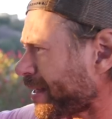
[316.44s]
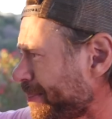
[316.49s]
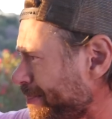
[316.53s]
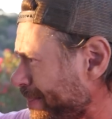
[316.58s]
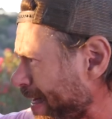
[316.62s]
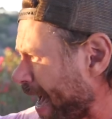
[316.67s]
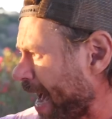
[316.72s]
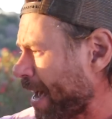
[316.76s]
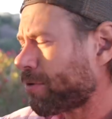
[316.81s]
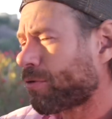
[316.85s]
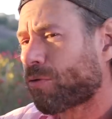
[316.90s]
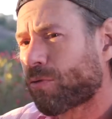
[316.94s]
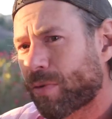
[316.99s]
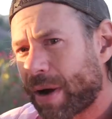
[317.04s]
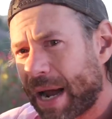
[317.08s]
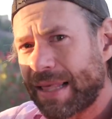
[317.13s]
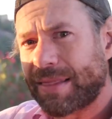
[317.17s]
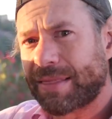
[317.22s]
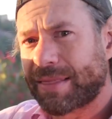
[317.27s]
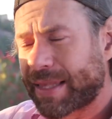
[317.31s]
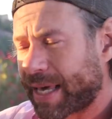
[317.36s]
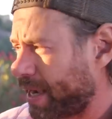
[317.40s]
That right
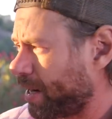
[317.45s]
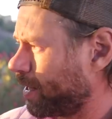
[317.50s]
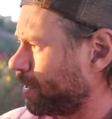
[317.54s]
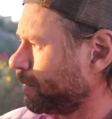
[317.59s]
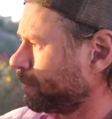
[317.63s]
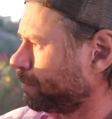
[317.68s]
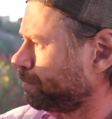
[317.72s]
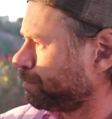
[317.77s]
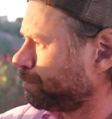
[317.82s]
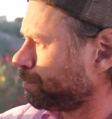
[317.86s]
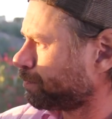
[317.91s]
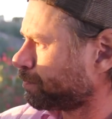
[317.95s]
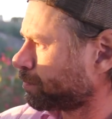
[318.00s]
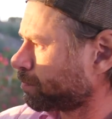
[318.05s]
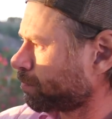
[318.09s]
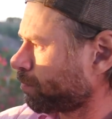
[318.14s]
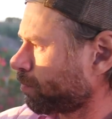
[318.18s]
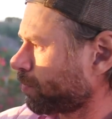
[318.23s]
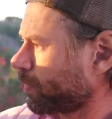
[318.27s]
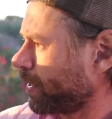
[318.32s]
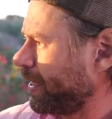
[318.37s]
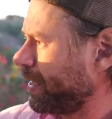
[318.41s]
there
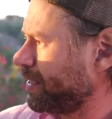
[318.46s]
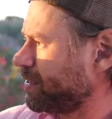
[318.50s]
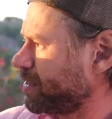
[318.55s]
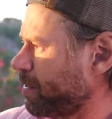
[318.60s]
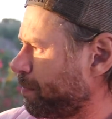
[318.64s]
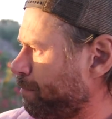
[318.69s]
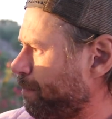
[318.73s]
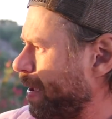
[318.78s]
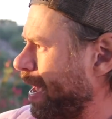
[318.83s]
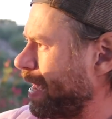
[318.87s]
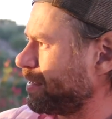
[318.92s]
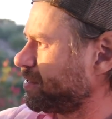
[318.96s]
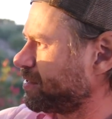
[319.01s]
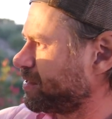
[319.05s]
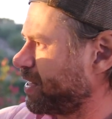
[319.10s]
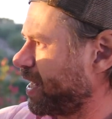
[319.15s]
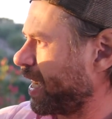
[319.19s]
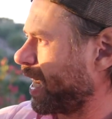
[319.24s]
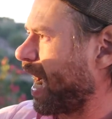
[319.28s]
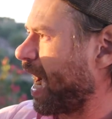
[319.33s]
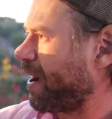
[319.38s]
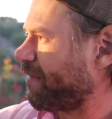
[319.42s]
is the best
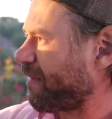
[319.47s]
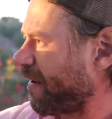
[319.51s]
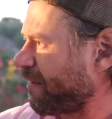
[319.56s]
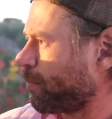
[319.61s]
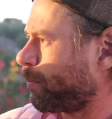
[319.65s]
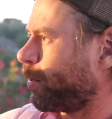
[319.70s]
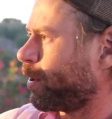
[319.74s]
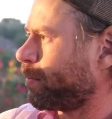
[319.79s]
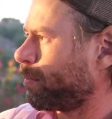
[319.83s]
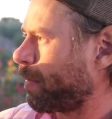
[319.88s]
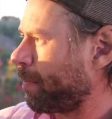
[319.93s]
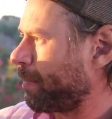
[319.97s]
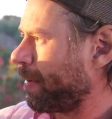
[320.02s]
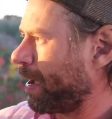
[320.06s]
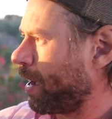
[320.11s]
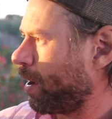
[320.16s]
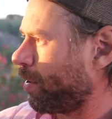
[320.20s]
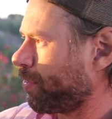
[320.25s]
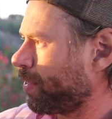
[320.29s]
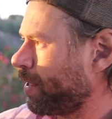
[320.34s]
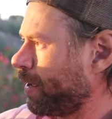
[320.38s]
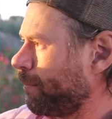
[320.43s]
thing I've ever put in my
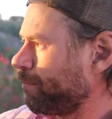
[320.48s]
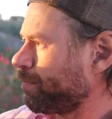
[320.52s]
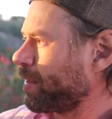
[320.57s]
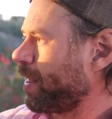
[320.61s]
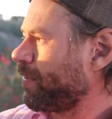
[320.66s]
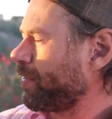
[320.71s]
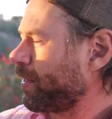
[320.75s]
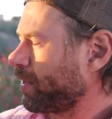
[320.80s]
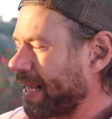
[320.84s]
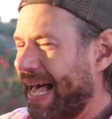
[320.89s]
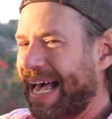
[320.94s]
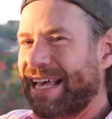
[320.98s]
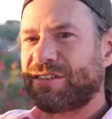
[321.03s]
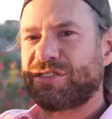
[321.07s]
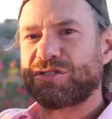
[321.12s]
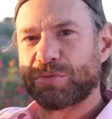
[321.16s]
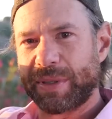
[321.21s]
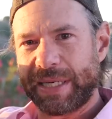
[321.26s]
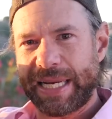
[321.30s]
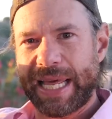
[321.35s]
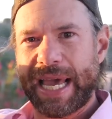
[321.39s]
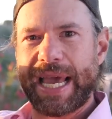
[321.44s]
mouth in the last
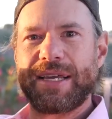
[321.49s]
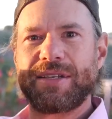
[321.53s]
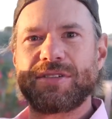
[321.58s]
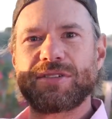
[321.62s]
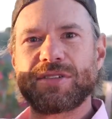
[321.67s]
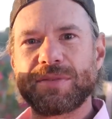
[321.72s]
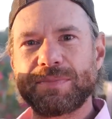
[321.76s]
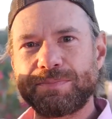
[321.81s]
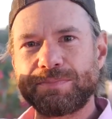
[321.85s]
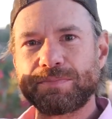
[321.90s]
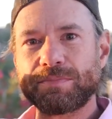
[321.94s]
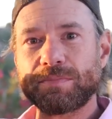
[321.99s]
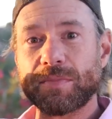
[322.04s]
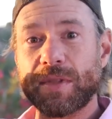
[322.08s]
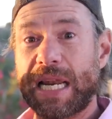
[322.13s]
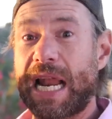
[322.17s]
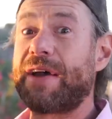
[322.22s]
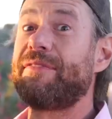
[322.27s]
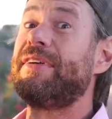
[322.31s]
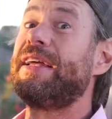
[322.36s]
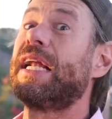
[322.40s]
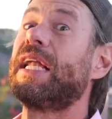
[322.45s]
3 days. And
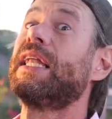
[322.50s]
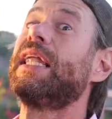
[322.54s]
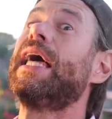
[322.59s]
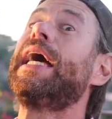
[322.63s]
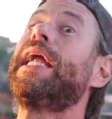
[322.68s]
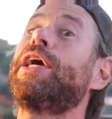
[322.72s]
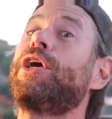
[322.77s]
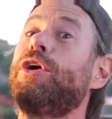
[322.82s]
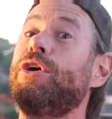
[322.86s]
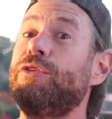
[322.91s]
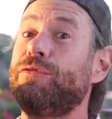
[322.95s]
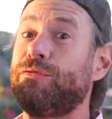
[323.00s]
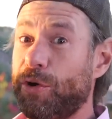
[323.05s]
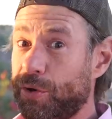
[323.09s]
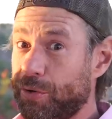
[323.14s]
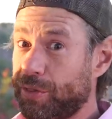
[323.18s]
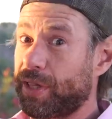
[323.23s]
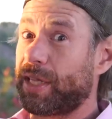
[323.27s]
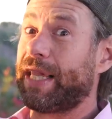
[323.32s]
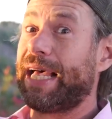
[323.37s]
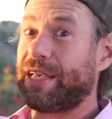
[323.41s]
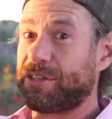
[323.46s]
I've eaten a lot of good food in
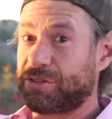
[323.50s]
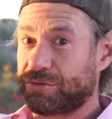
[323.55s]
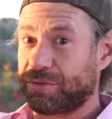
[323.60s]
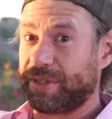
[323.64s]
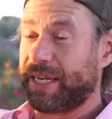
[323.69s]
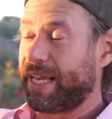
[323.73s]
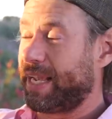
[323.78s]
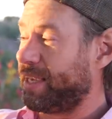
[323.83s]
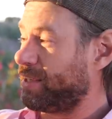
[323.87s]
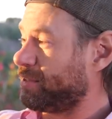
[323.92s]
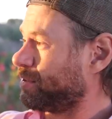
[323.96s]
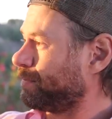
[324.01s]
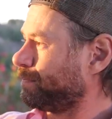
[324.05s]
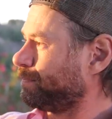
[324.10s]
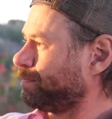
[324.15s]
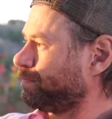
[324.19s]
the last 3 days.